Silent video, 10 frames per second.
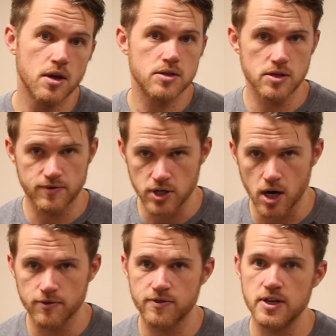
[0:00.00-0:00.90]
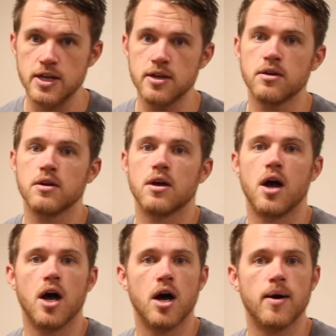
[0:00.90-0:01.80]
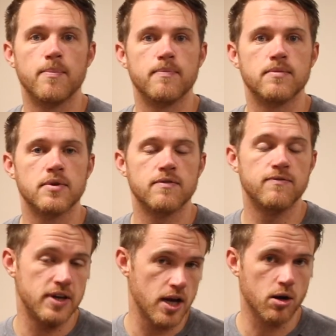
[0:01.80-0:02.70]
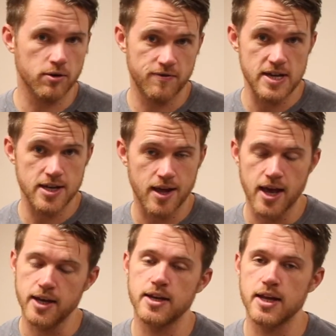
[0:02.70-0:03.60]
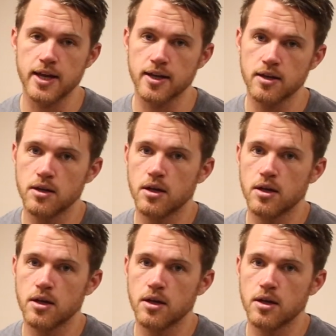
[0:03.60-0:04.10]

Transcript: So photography, videography and editing,